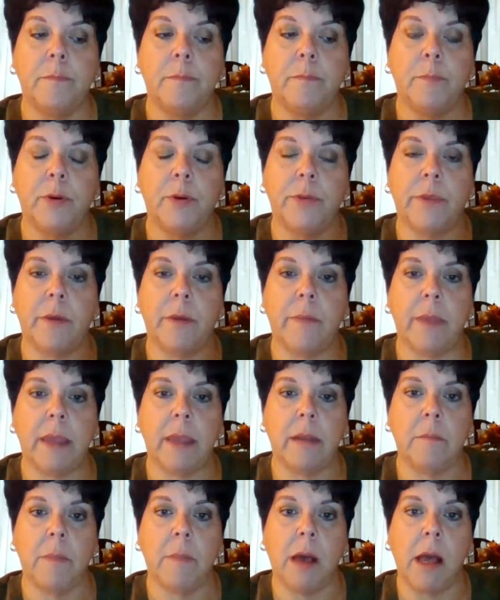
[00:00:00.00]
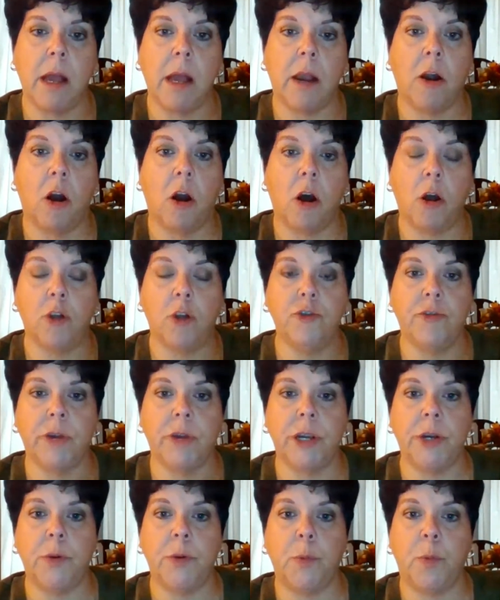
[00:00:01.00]
put them in my
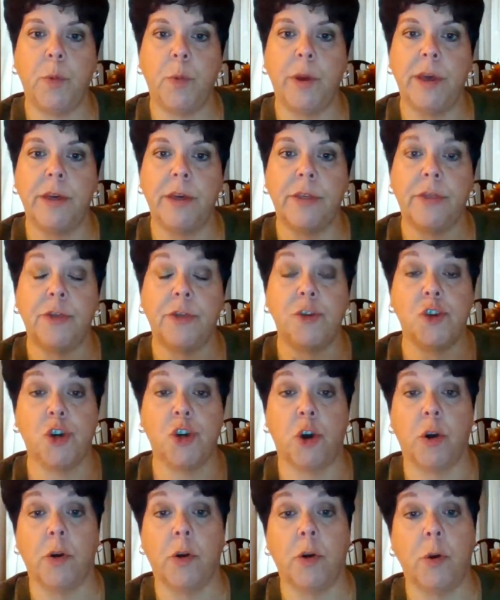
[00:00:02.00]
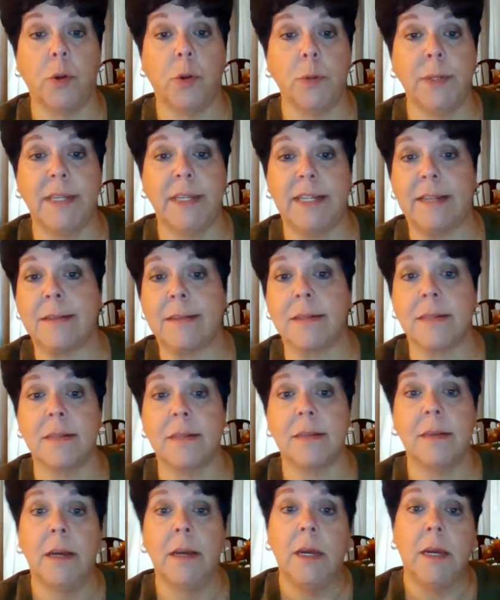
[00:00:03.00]
cauldron with charcoal discs.